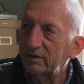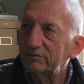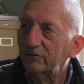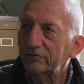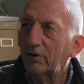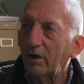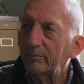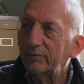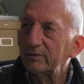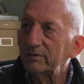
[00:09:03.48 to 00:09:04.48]
it to
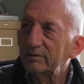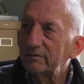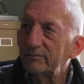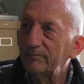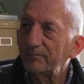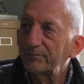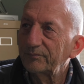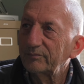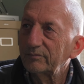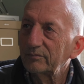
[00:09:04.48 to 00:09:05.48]
stop.
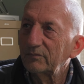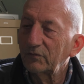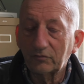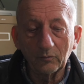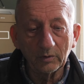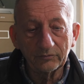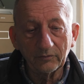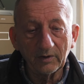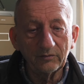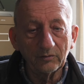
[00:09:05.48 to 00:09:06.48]
So what
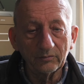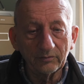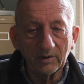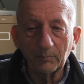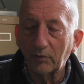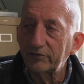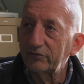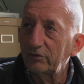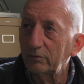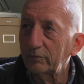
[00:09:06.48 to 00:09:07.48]
do? They
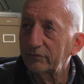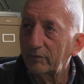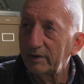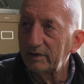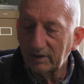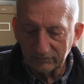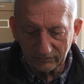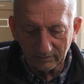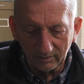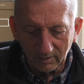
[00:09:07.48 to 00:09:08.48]
poison you with
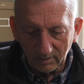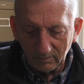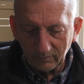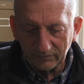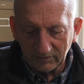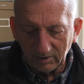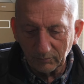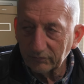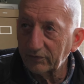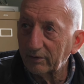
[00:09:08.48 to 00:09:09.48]
radiation, with
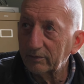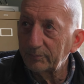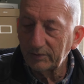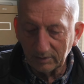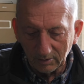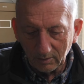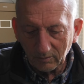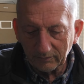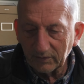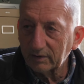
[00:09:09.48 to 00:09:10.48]
chemotherapy,
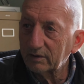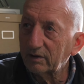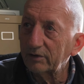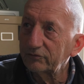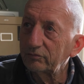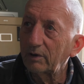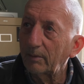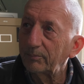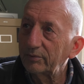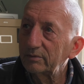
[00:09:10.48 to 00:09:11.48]
or they cut you
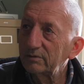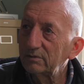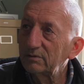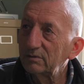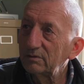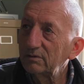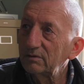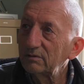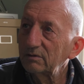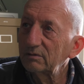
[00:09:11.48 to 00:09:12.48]
up.
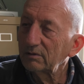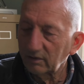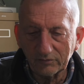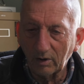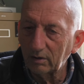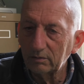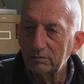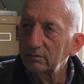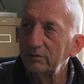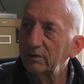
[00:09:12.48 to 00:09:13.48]
That's all
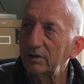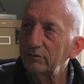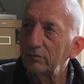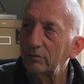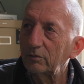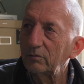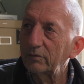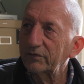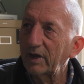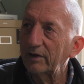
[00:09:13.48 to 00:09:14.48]
you can do
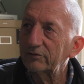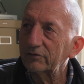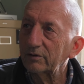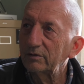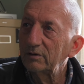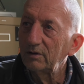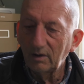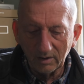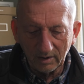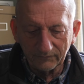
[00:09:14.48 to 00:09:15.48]
with cancer.
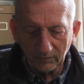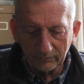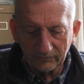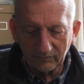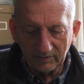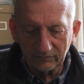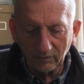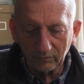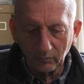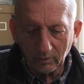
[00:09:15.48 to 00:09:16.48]
And if those three
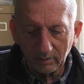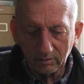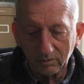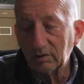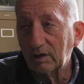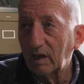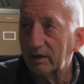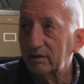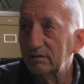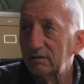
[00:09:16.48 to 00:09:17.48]
don't work, good
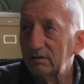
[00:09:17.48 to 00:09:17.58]
luck.